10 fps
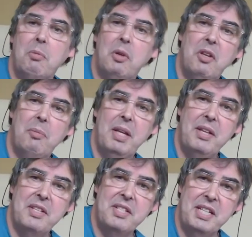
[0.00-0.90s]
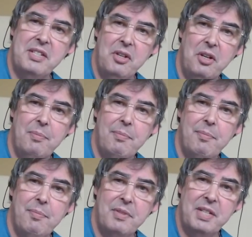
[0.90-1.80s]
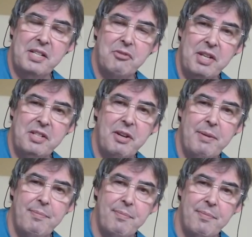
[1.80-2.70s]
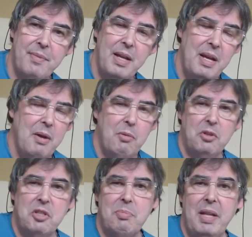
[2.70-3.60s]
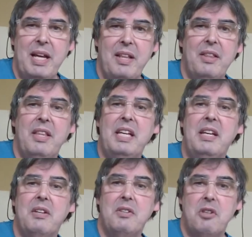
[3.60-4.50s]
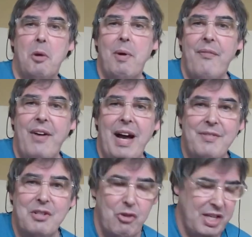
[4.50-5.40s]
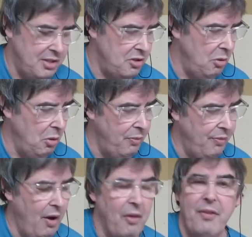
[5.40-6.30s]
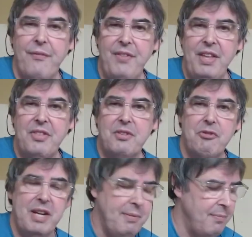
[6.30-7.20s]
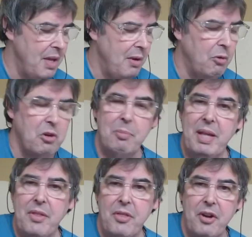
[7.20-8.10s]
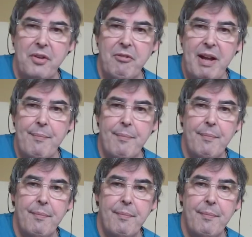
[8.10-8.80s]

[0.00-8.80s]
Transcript: we'll not play the 6th note, 6th string, sorry. We'll just play the top 5 strings. So on the 5th string, we're going to play the 3rd fret.